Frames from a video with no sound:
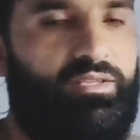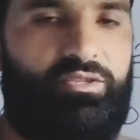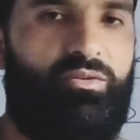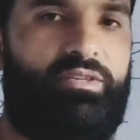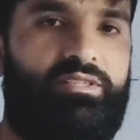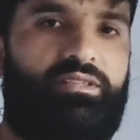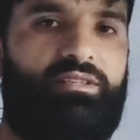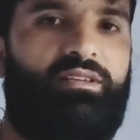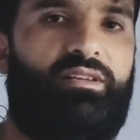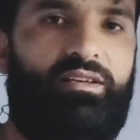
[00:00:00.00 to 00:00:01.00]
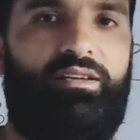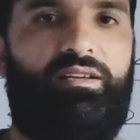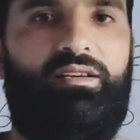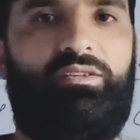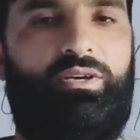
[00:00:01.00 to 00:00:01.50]
So easy.
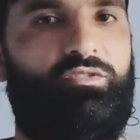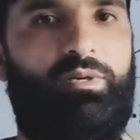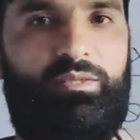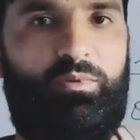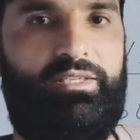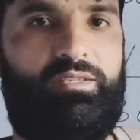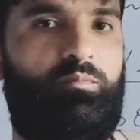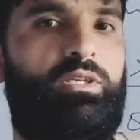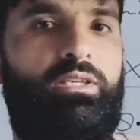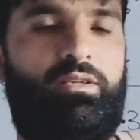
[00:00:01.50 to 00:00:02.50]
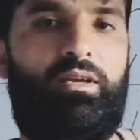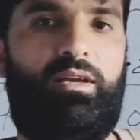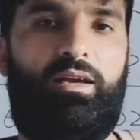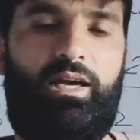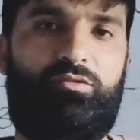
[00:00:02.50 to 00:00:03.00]
You have to multiply simply
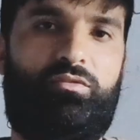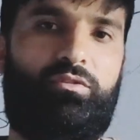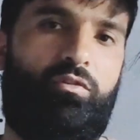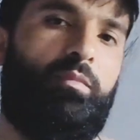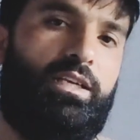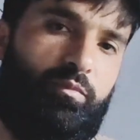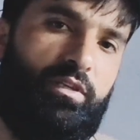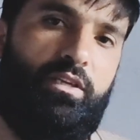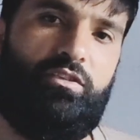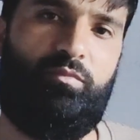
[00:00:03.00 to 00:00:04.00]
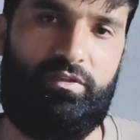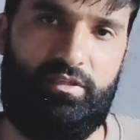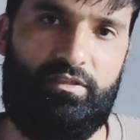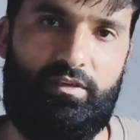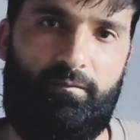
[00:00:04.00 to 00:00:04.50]
as you know multiplication
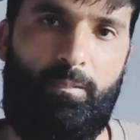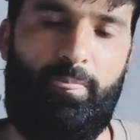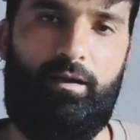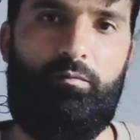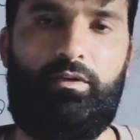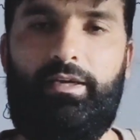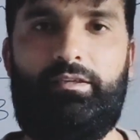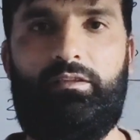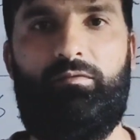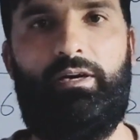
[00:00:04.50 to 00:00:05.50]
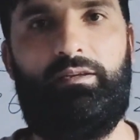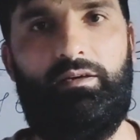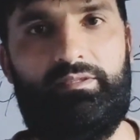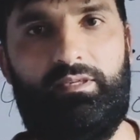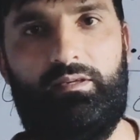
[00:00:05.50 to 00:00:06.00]
procedure. After getting the final
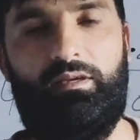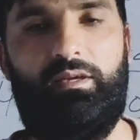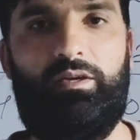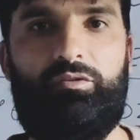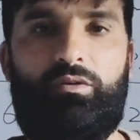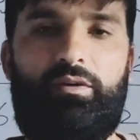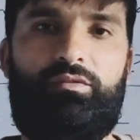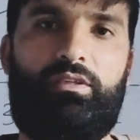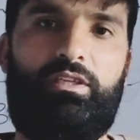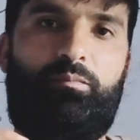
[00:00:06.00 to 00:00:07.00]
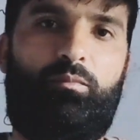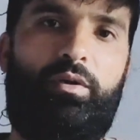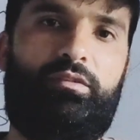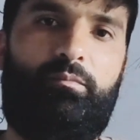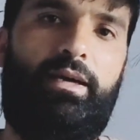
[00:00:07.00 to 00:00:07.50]
answer, you have to keep
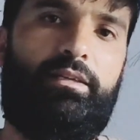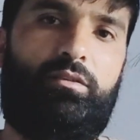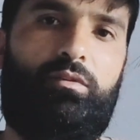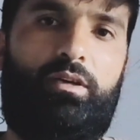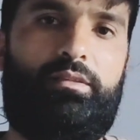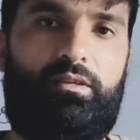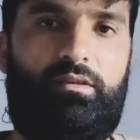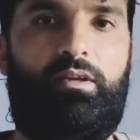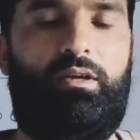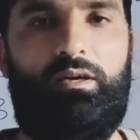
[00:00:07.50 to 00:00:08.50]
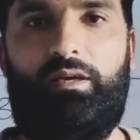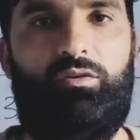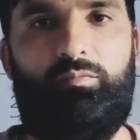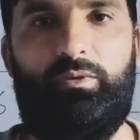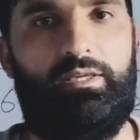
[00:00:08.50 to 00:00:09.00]
point back in your answer.
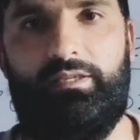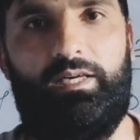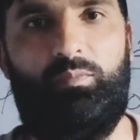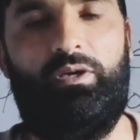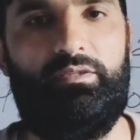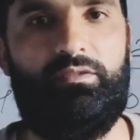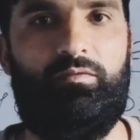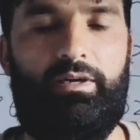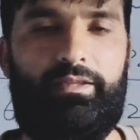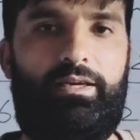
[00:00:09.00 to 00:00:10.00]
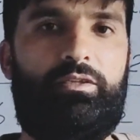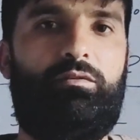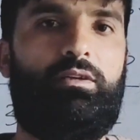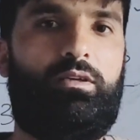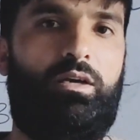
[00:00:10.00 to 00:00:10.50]
How to place that point? For that,
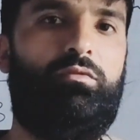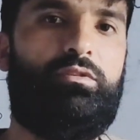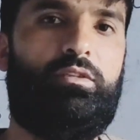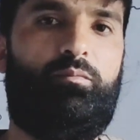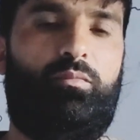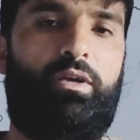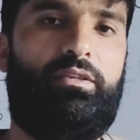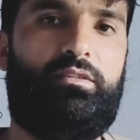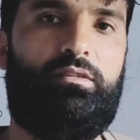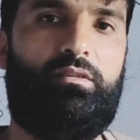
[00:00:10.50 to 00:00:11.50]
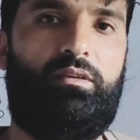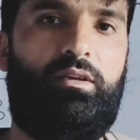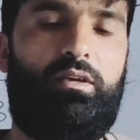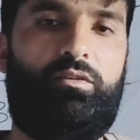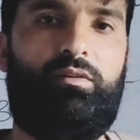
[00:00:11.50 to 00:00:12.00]
you will count the point.
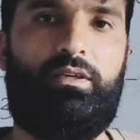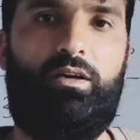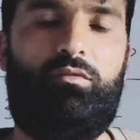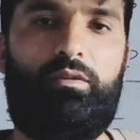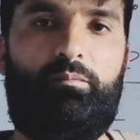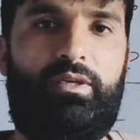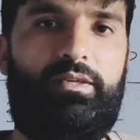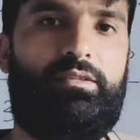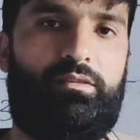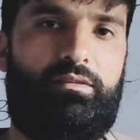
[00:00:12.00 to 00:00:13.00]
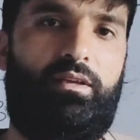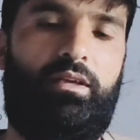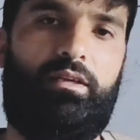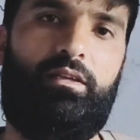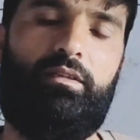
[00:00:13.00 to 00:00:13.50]
You will count the places
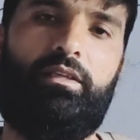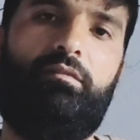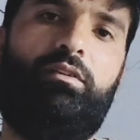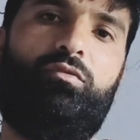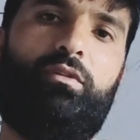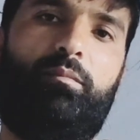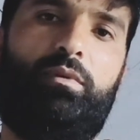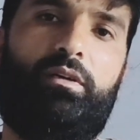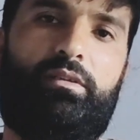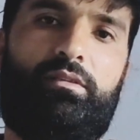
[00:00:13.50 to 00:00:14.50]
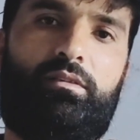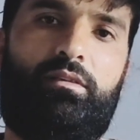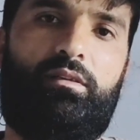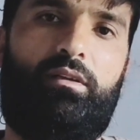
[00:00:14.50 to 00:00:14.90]
in the given two numbers.